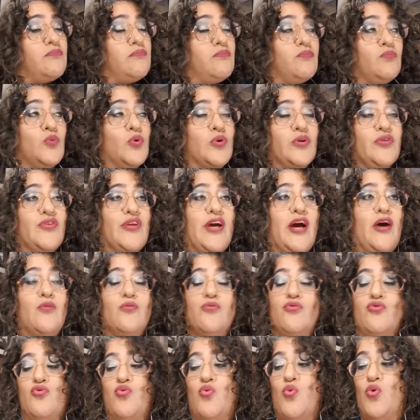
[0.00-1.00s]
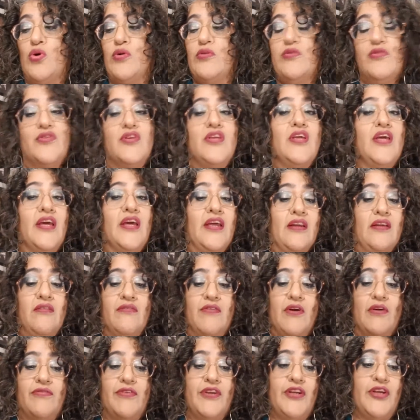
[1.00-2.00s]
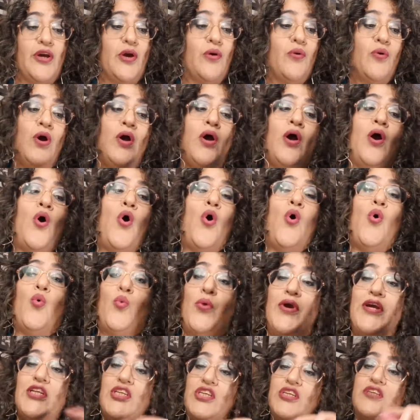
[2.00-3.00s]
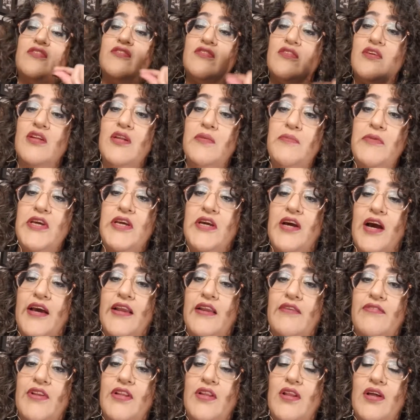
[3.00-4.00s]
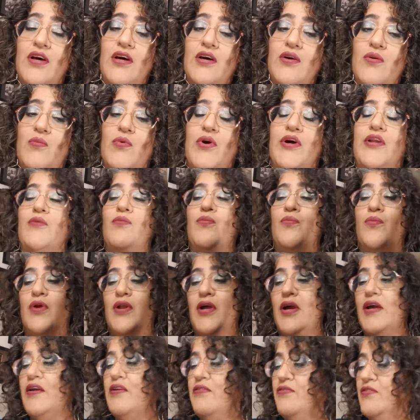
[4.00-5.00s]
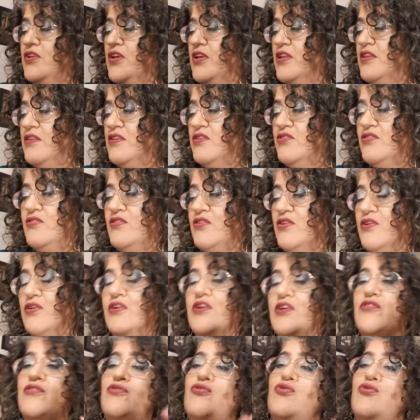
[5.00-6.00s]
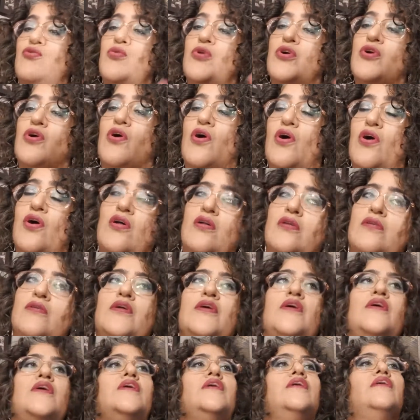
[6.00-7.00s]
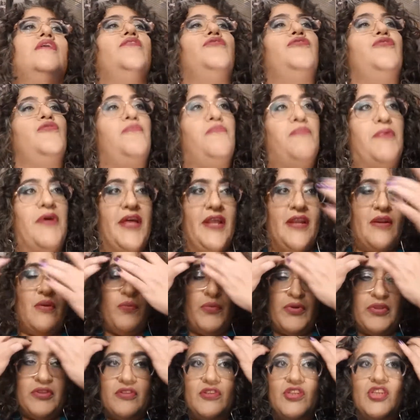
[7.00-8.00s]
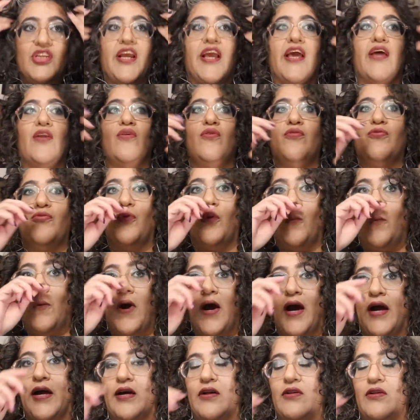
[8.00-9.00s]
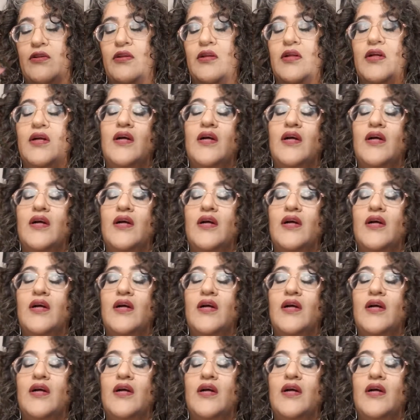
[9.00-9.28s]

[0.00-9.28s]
works out towards the end of our video, which is gonna be kind of a long one. What I have done this year, as you recall, if you've been with the channel for a while,